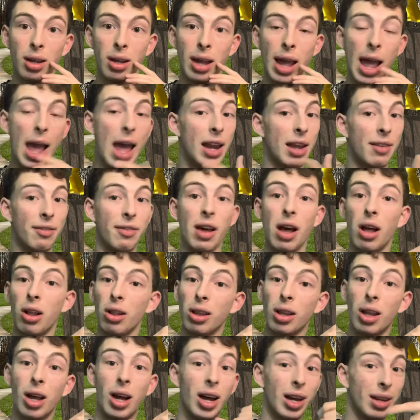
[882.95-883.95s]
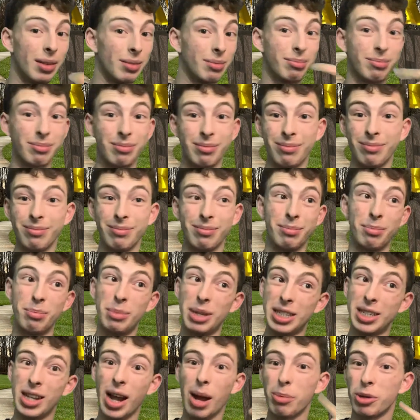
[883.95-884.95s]
NFL,
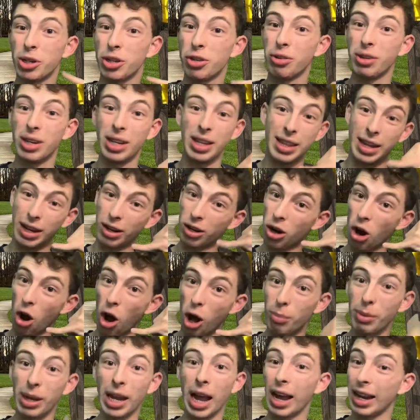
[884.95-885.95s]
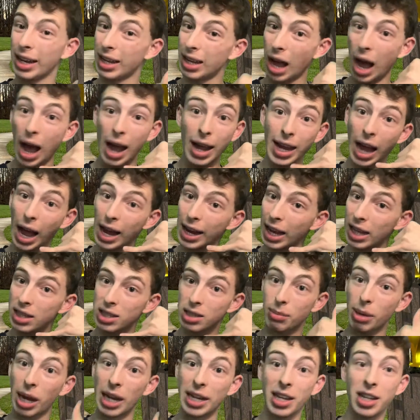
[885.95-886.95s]
missed opportunity there. Call me. I got
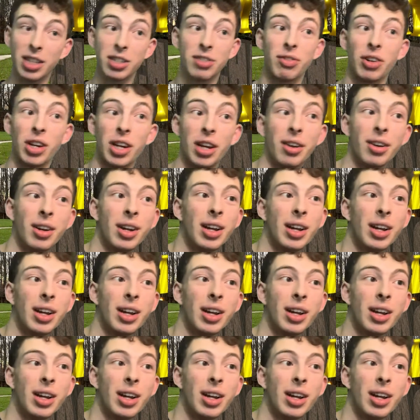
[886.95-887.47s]
some ideas for you.